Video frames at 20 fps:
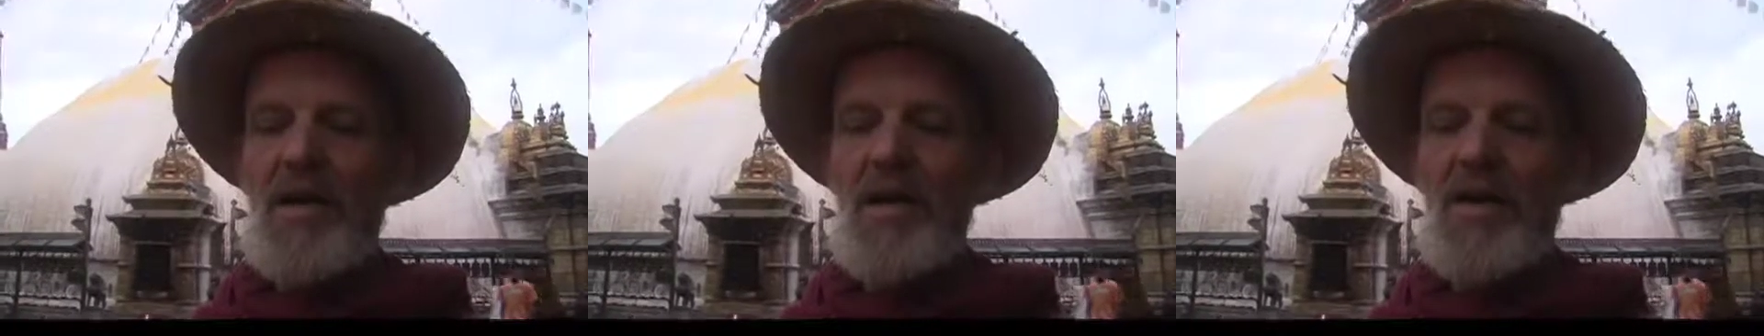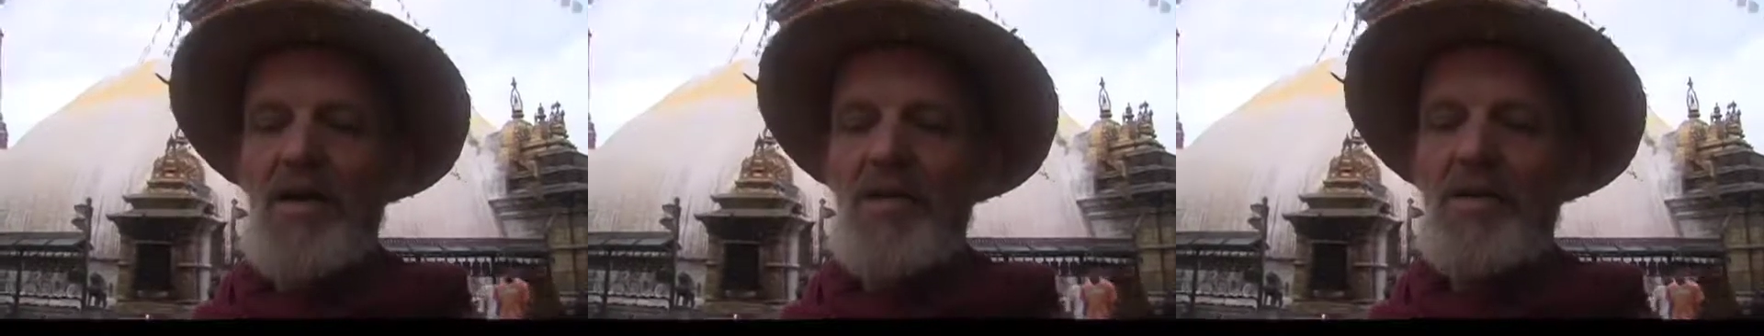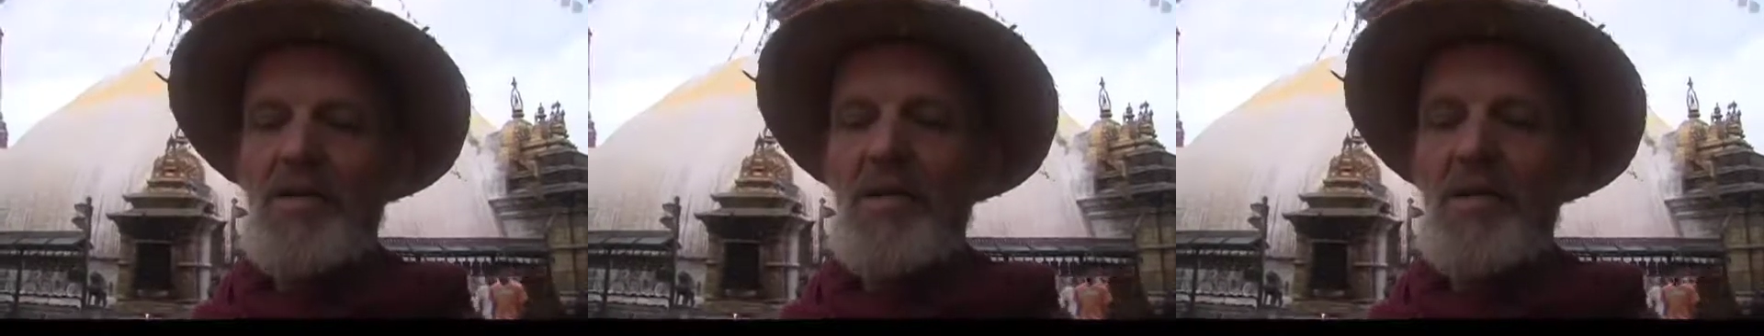
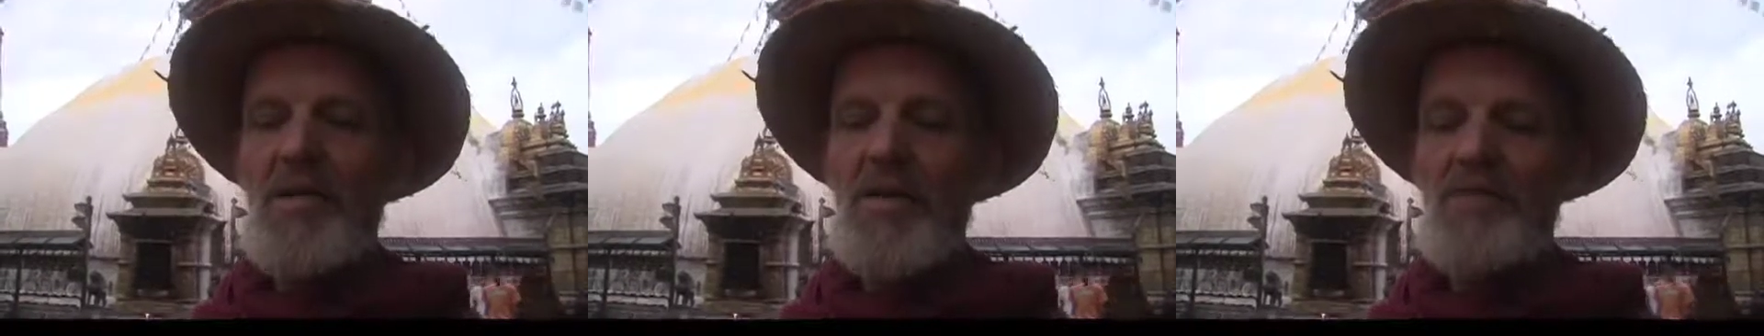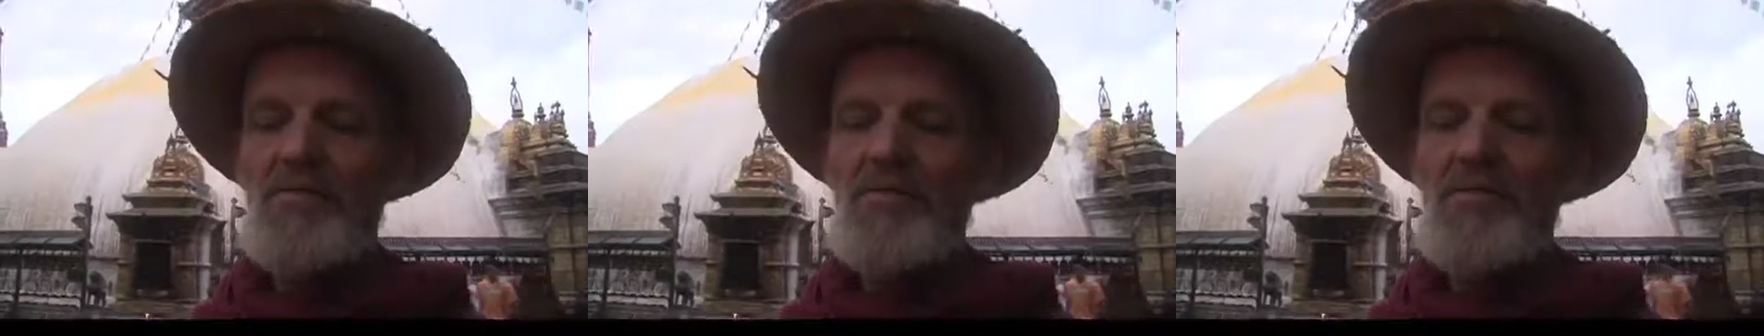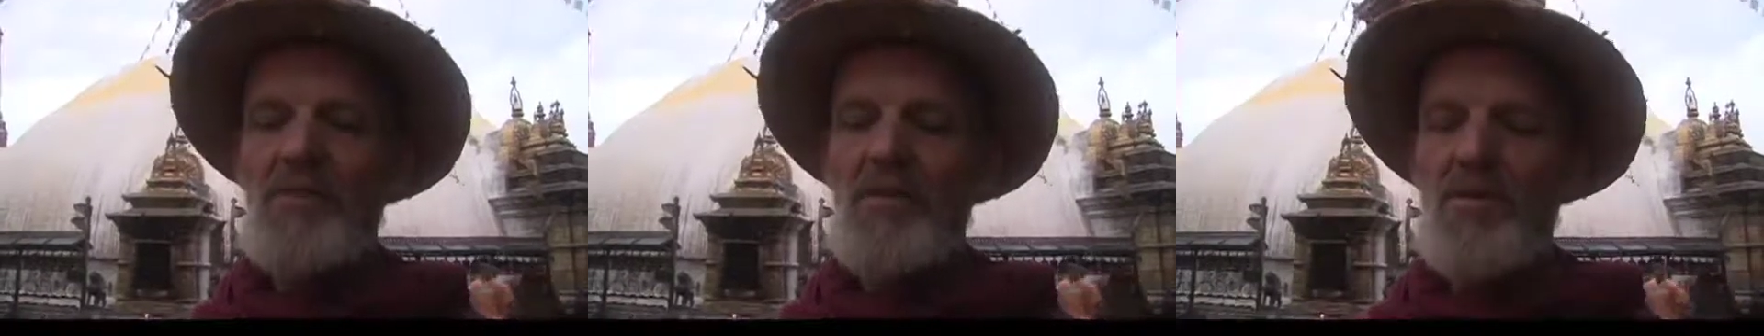it
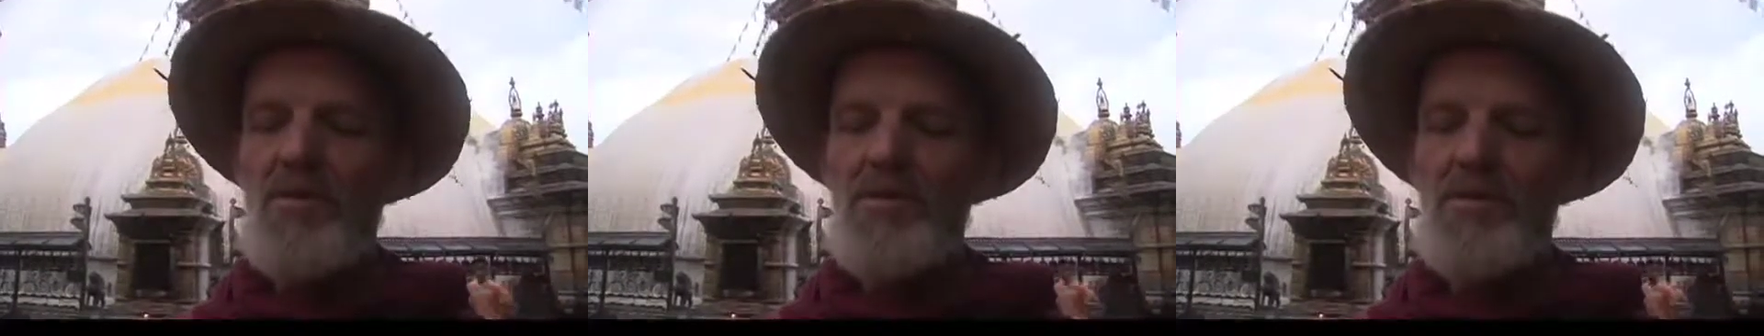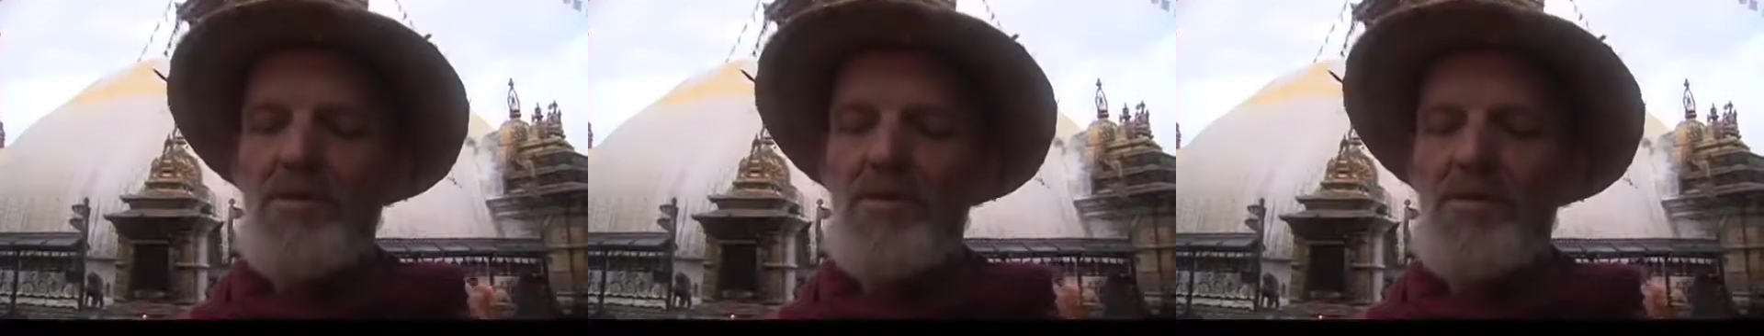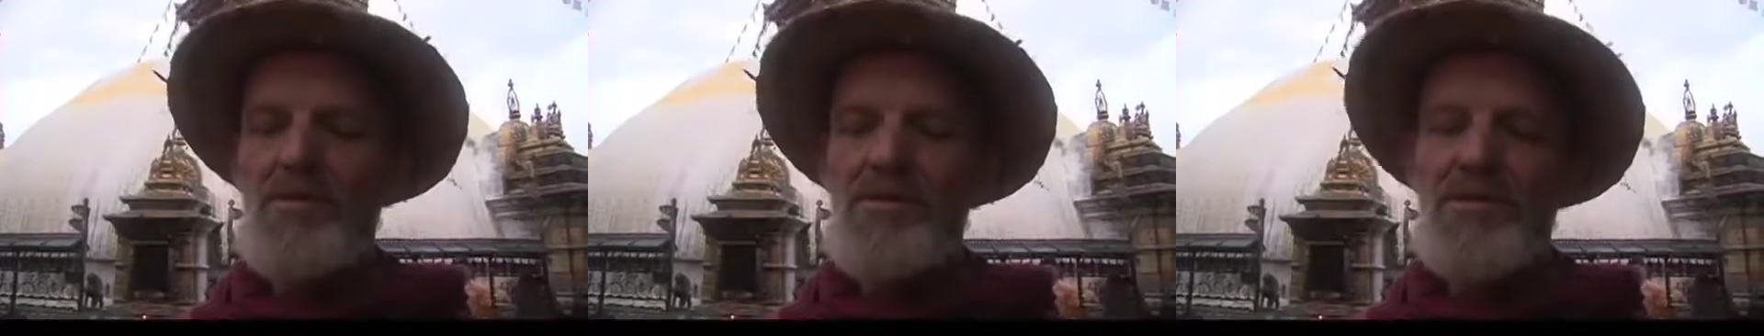gives all
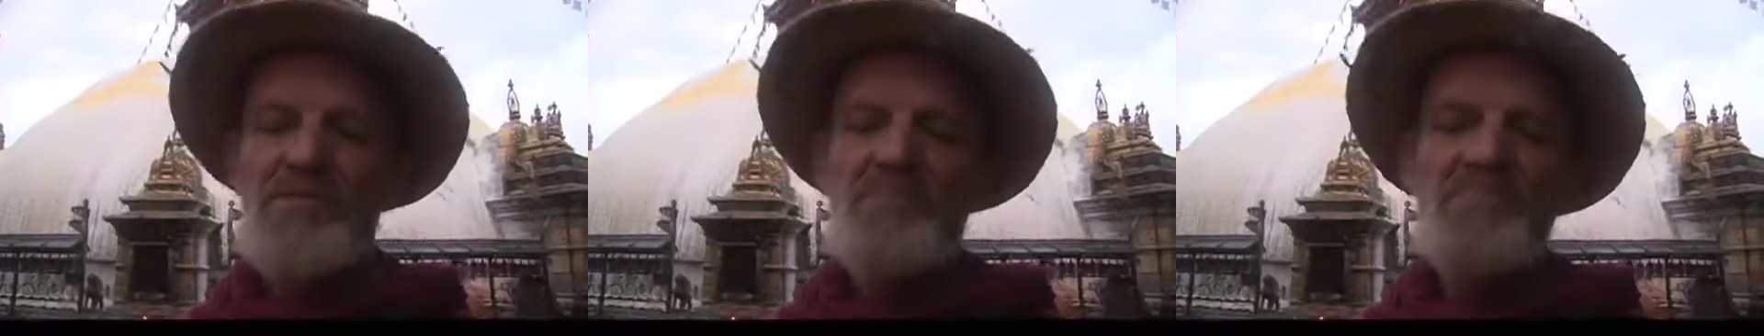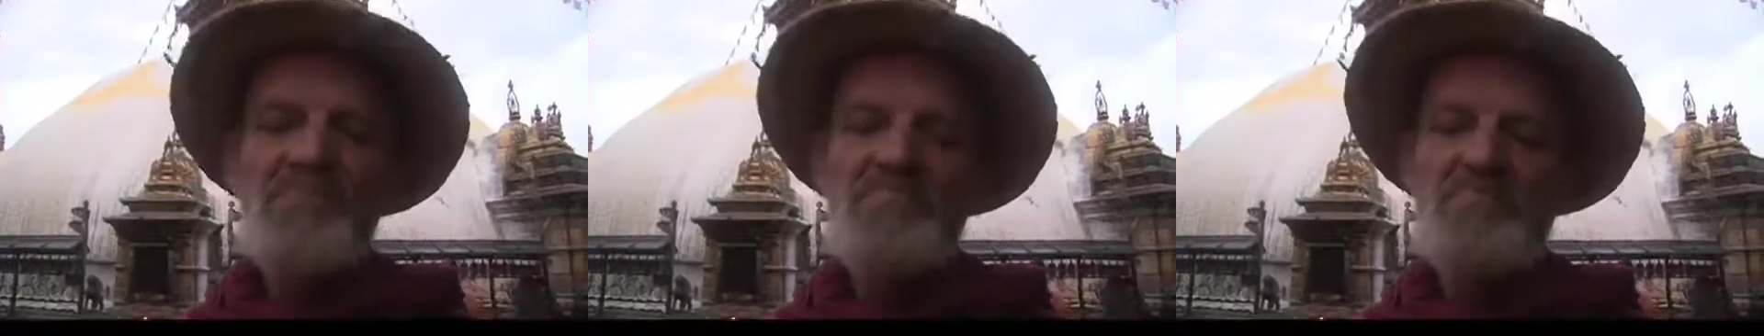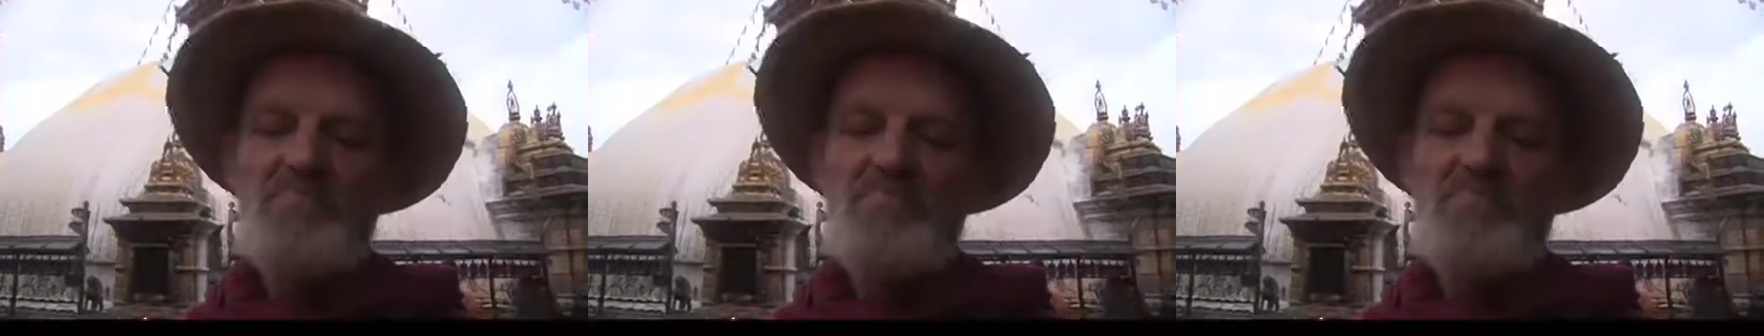these